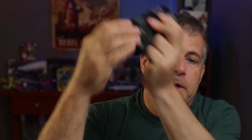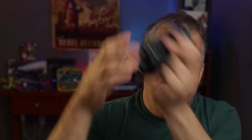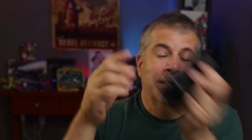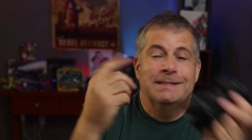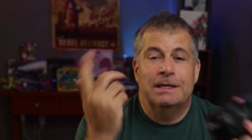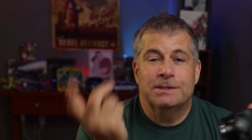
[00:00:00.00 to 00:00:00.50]

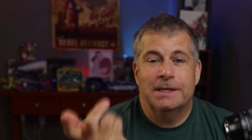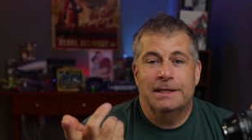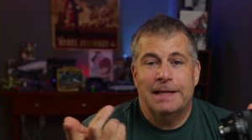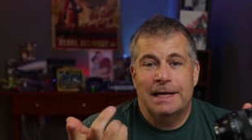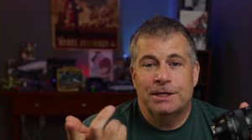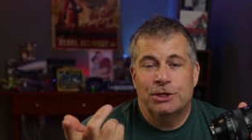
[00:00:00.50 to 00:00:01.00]
it sounds like
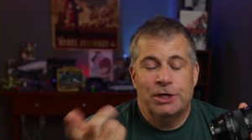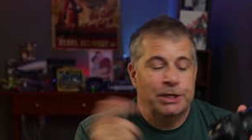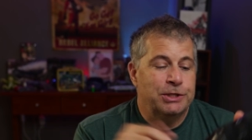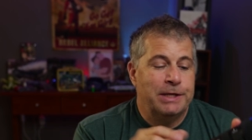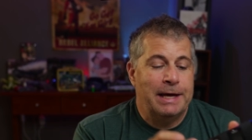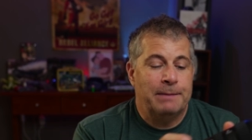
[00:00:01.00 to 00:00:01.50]
that to
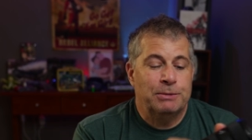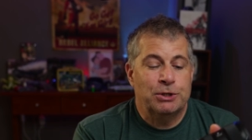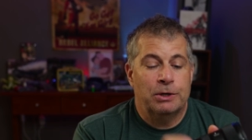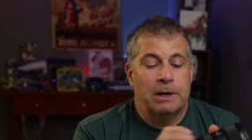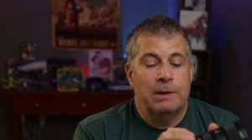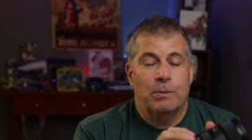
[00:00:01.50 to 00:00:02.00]
change the
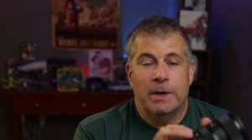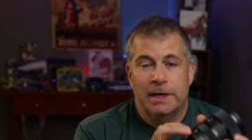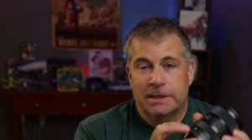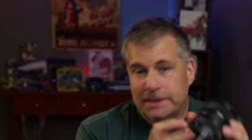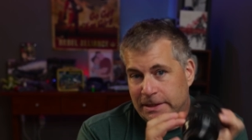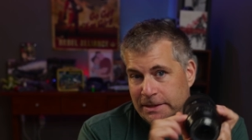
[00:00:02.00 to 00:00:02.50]
aperture, and when
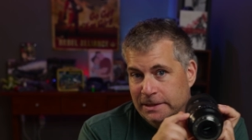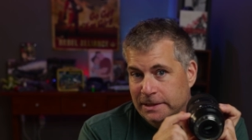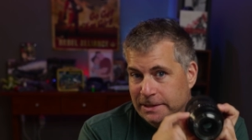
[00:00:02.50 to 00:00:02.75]
it's set to the